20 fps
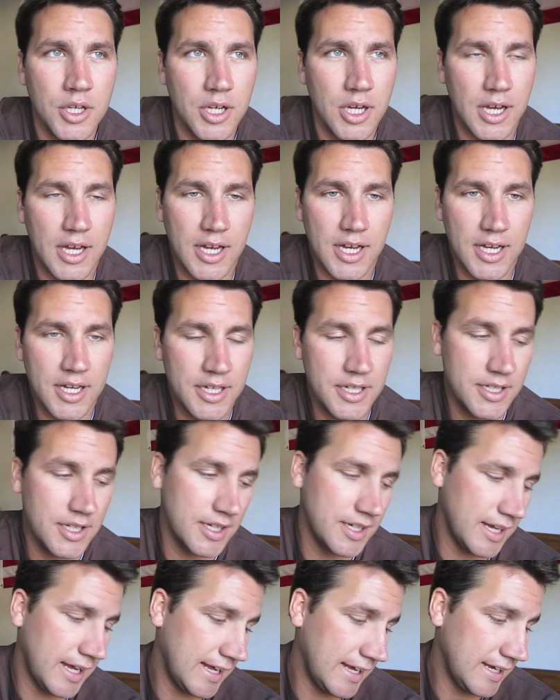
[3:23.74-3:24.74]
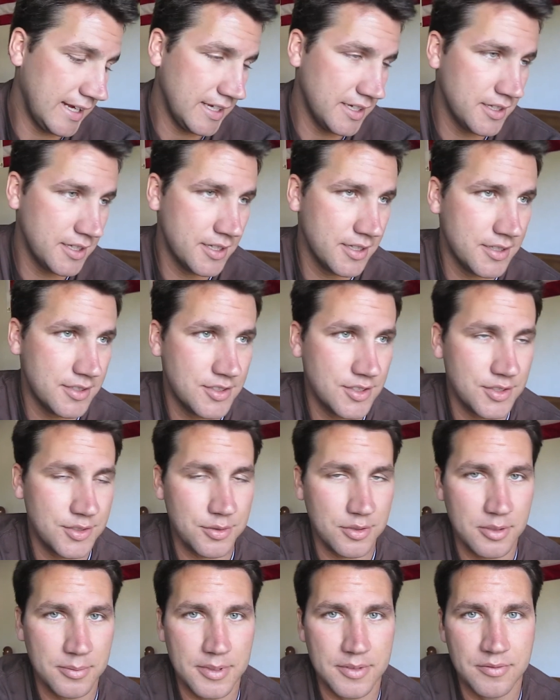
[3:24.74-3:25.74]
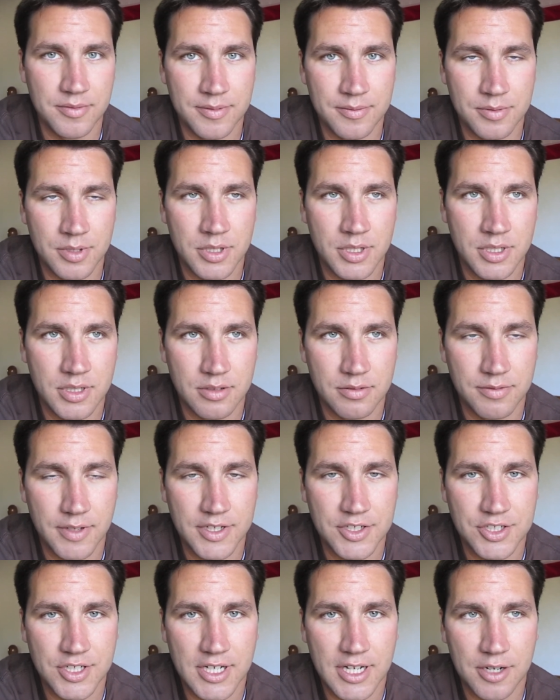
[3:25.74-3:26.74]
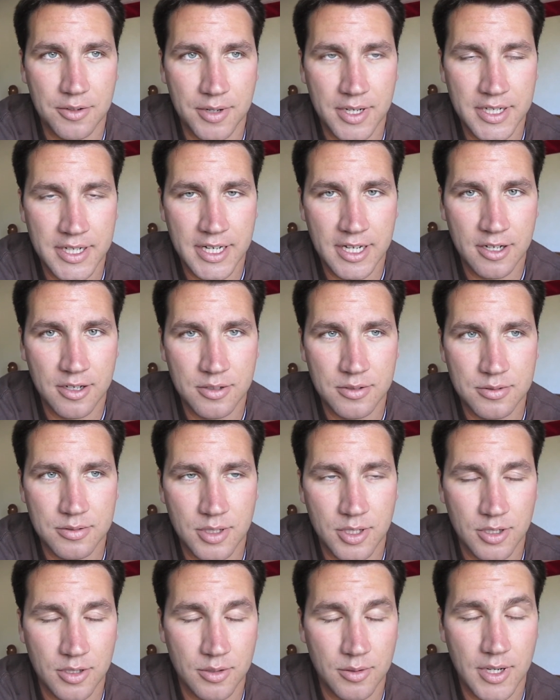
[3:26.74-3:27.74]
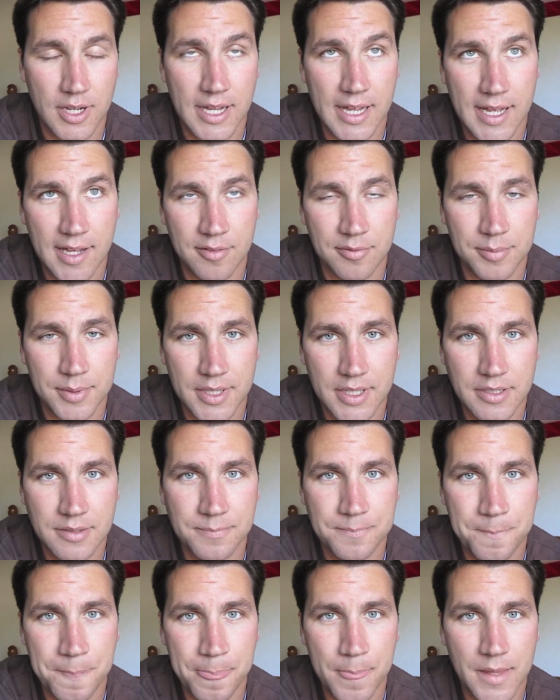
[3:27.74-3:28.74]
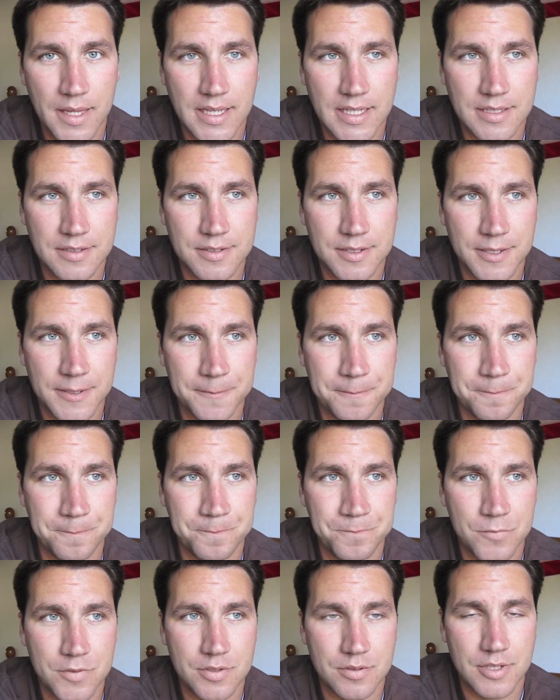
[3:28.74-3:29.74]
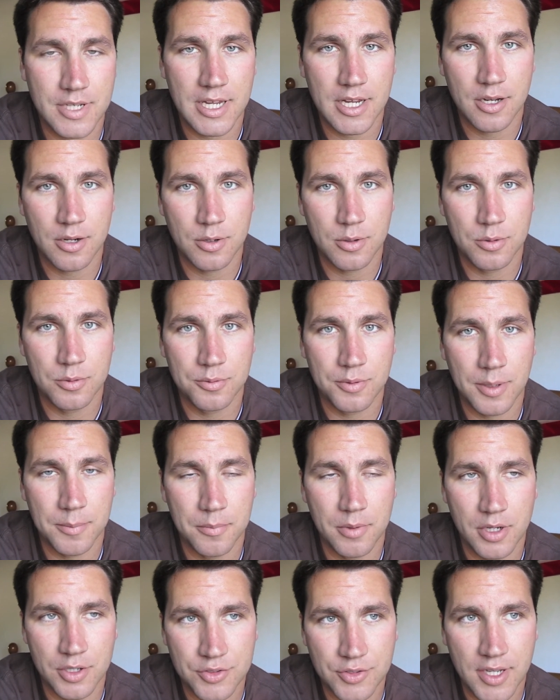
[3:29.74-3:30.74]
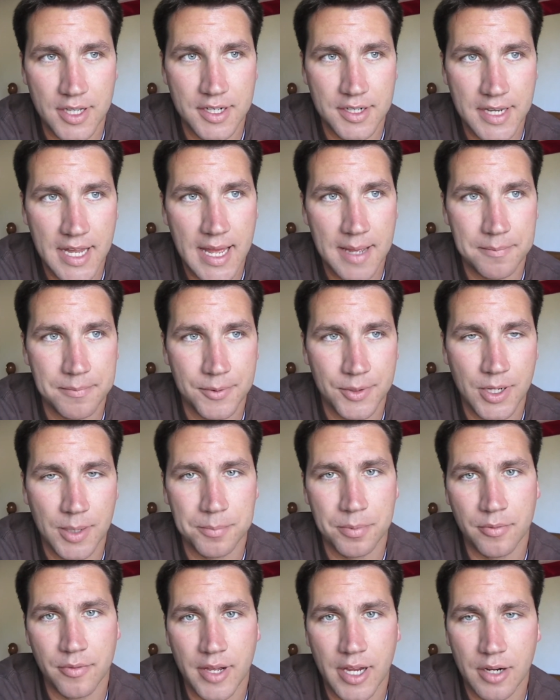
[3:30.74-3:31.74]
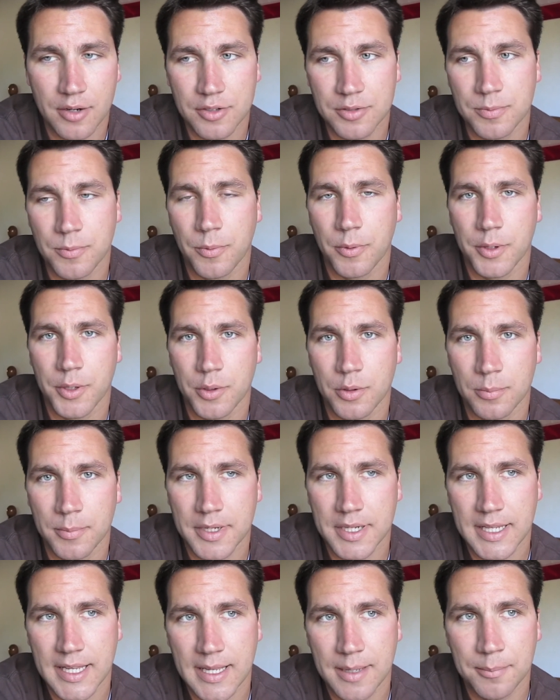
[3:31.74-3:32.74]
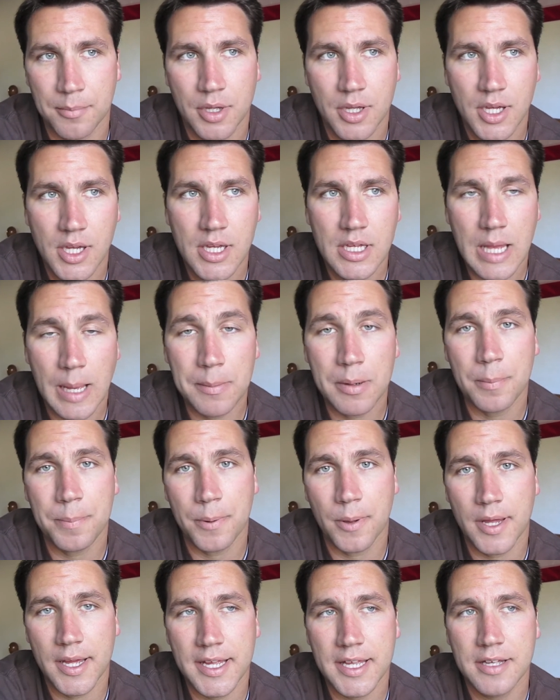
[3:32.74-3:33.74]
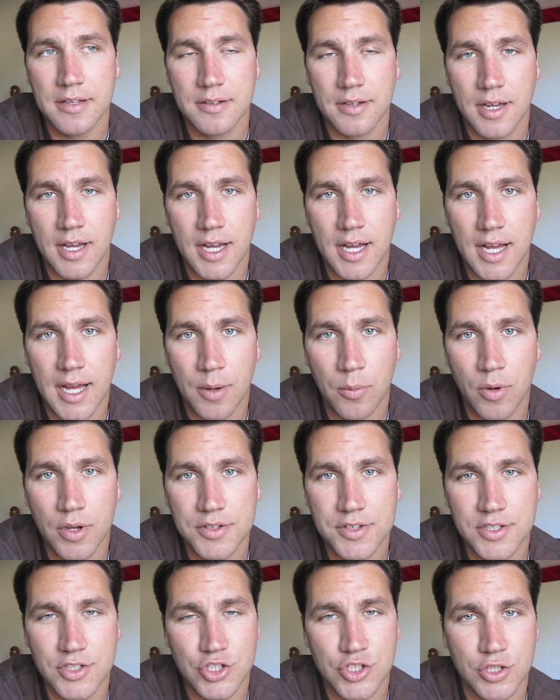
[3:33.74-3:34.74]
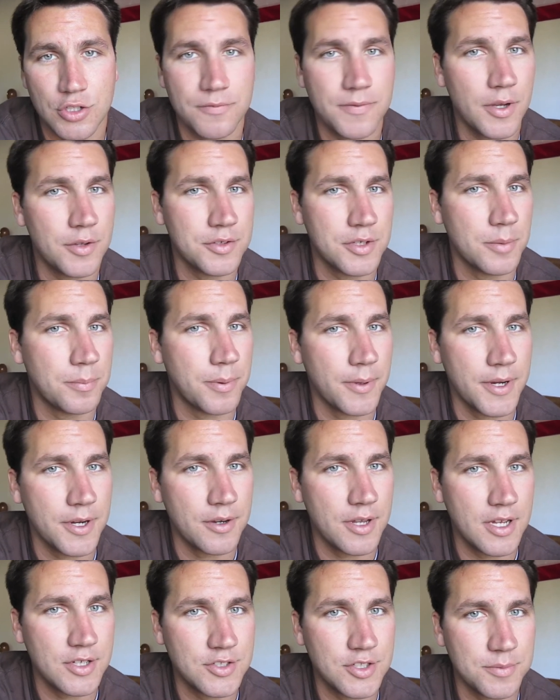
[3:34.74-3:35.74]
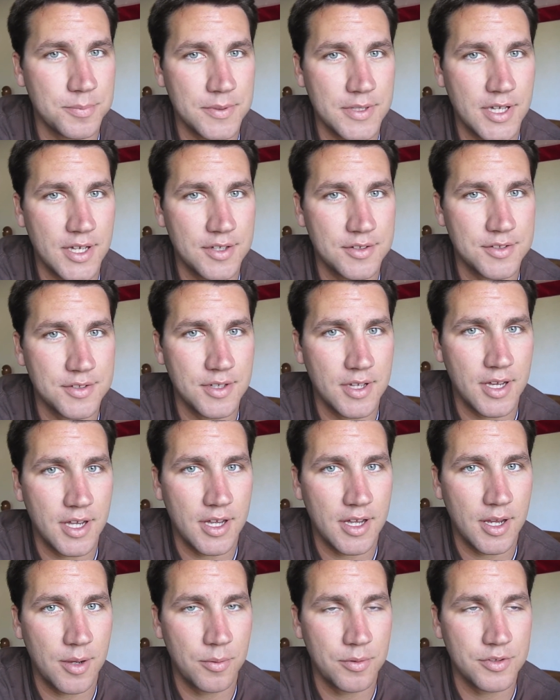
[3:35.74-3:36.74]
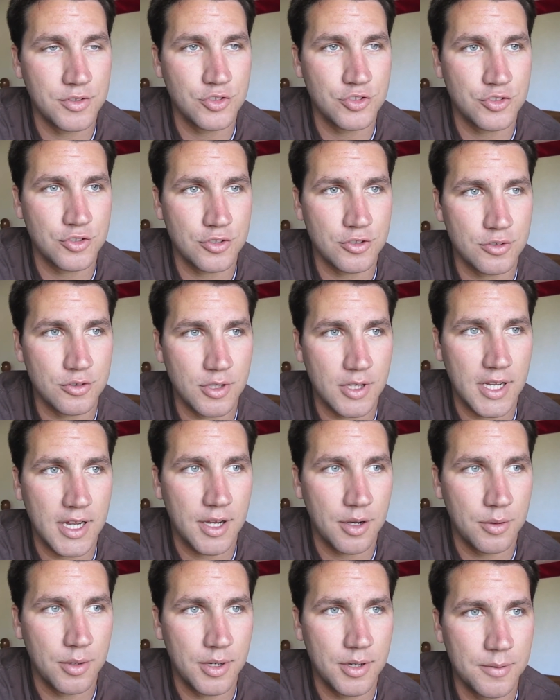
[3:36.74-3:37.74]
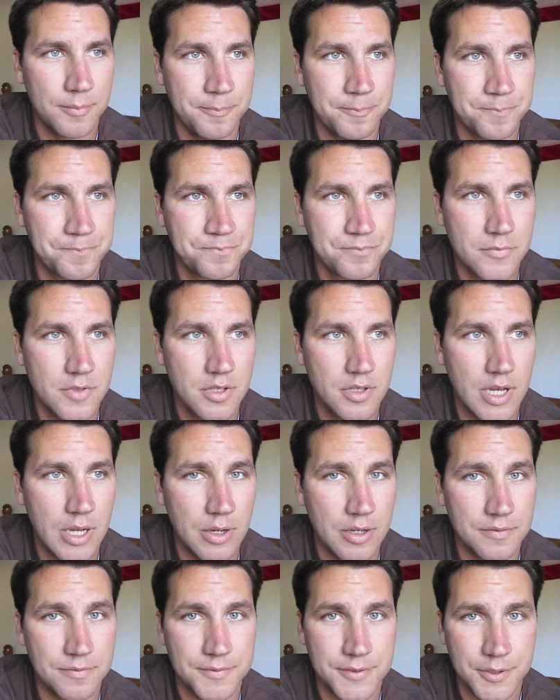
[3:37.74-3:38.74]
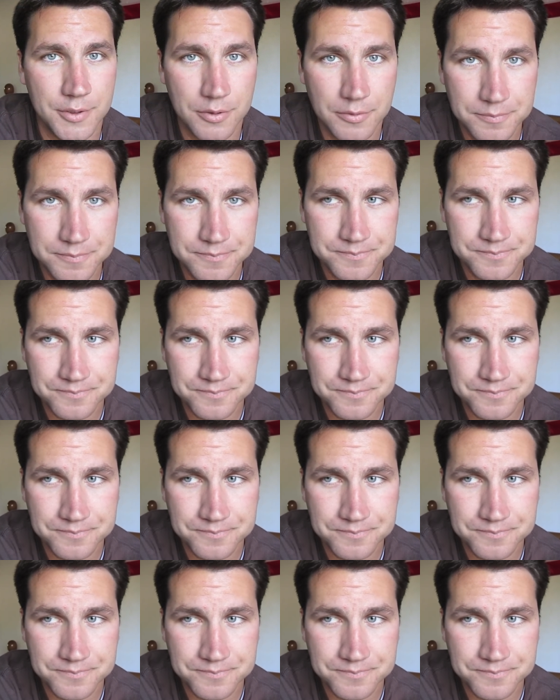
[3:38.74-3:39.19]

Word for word: Uh, I ate, just sort of been vegging out right now, or I have been. And um, so now I'm going to try to nap for a couple hours before I go to my game. I'm going to play. Uh, I wasn't sure if I was going to play or not just because uh, I wasn't sure how, um, how I'd feel.